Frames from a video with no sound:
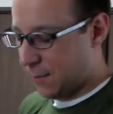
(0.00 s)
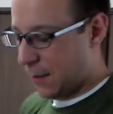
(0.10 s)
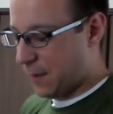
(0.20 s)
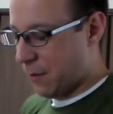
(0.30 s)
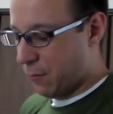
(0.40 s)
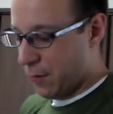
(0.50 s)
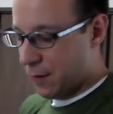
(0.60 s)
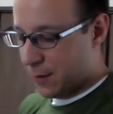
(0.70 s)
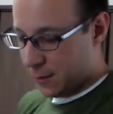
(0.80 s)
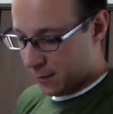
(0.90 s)
up. I mean, it
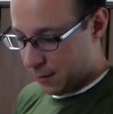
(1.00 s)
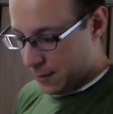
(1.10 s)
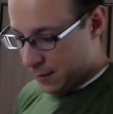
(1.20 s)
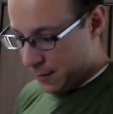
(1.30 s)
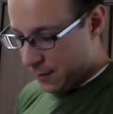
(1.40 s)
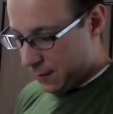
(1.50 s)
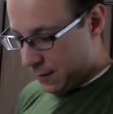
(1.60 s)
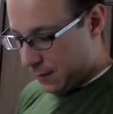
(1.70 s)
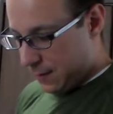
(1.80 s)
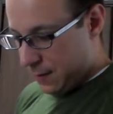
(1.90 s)
works,
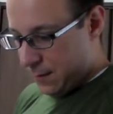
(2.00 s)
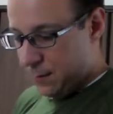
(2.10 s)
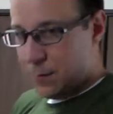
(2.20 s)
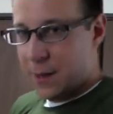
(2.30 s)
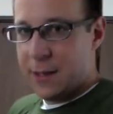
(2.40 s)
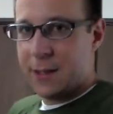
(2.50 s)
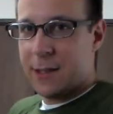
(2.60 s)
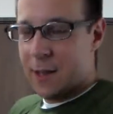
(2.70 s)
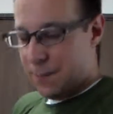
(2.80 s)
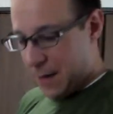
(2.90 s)
but
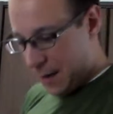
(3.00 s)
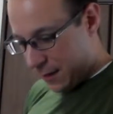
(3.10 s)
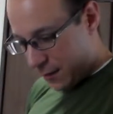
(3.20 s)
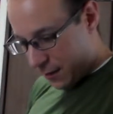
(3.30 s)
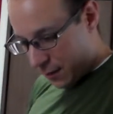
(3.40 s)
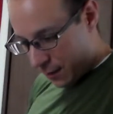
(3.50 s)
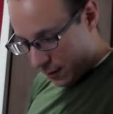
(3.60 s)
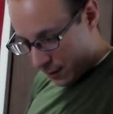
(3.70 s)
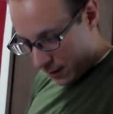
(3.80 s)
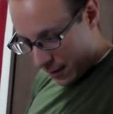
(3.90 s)
it's a pain to
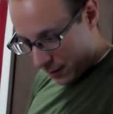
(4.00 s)
turn.